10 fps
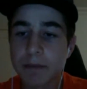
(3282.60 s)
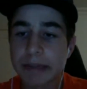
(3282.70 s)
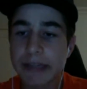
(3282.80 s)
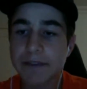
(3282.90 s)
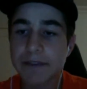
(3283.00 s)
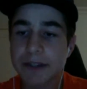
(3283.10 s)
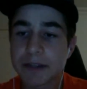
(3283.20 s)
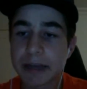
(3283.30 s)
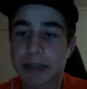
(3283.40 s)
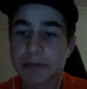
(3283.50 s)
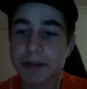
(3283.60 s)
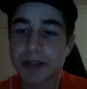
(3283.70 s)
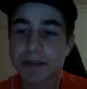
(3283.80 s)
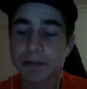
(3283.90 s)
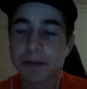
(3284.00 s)
McDavid is the best player
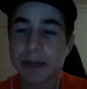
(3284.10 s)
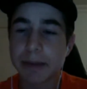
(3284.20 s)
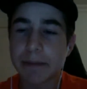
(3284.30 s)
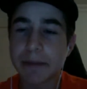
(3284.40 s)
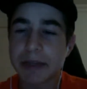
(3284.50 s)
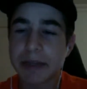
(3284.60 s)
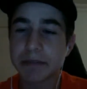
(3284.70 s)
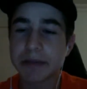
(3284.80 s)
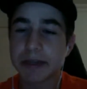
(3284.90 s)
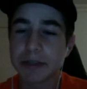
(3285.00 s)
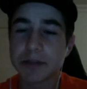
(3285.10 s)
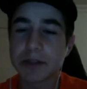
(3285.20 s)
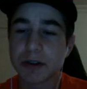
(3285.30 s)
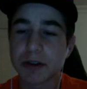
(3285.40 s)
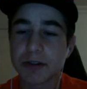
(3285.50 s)
to ever play, in my opinion, because
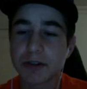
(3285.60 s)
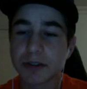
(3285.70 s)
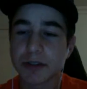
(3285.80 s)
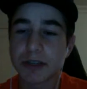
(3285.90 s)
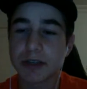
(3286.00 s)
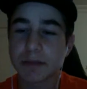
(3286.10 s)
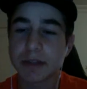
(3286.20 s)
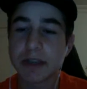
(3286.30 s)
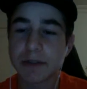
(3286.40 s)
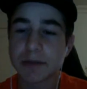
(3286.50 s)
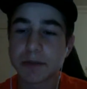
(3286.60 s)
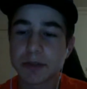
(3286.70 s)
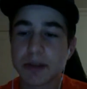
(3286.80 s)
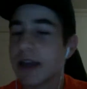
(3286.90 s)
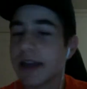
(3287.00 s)
much harder to succeed. And McDavid is
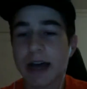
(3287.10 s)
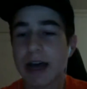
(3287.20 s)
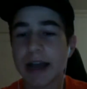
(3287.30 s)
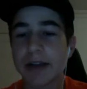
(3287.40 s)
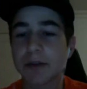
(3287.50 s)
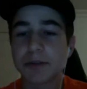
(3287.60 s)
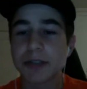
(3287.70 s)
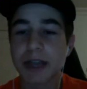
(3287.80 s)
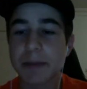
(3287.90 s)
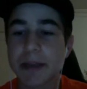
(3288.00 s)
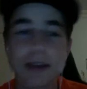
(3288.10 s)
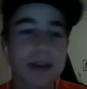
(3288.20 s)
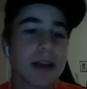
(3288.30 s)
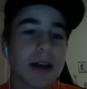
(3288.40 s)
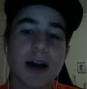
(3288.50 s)
most. Yeah, I agree with you, Sammy.
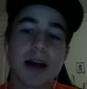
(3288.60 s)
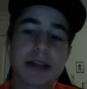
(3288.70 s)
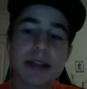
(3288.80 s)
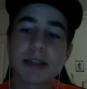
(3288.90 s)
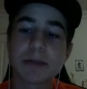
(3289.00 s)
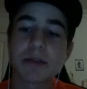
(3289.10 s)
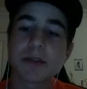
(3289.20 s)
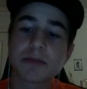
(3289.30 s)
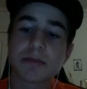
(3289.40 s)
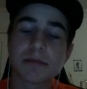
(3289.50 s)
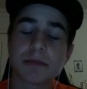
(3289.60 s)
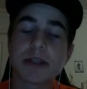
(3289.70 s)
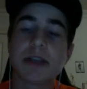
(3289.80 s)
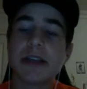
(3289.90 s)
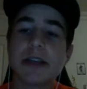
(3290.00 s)
He is the most.
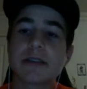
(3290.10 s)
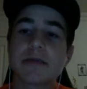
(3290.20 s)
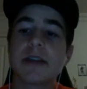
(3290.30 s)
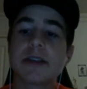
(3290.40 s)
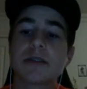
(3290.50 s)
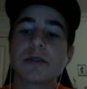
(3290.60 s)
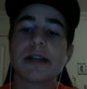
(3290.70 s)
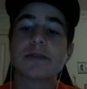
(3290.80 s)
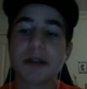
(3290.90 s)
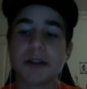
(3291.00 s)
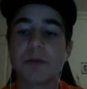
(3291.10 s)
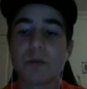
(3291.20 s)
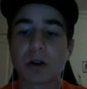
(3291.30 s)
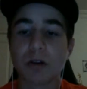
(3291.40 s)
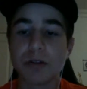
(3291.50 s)
He is the greatest player in the
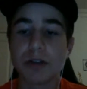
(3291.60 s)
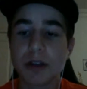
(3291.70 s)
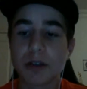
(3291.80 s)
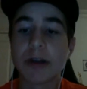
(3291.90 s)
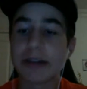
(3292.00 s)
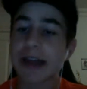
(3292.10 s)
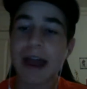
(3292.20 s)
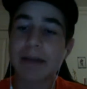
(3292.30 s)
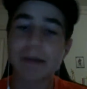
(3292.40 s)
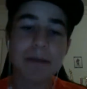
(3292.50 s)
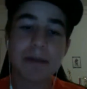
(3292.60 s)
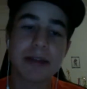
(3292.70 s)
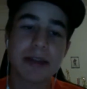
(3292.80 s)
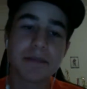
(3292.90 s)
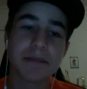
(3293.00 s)
world. Greatest, in my
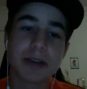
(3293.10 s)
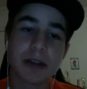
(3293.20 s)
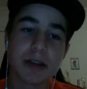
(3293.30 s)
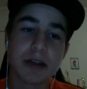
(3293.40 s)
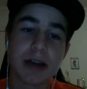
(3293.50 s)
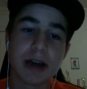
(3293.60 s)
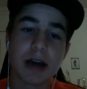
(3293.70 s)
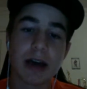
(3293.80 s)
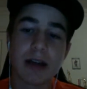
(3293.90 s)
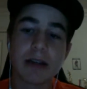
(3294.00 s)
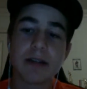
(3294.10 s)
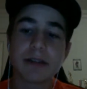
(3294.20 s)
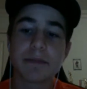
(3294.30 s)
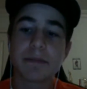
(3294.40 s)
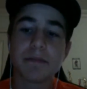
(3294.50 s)
opinion,
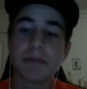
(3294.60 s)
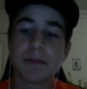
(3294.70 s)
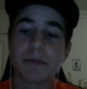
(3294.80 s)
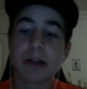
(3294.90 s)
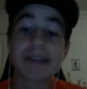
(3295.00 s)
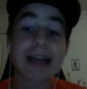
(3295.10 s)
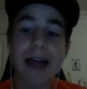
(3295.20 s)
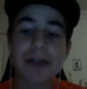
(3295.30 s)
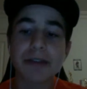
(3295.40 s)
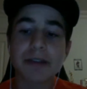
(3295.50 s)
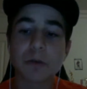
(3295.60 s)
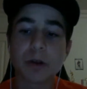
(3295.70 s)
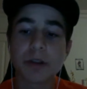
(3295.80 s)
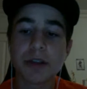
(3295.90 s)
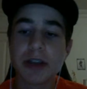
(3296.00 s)
the greatest athlete in the
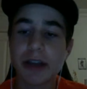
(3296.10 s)
world.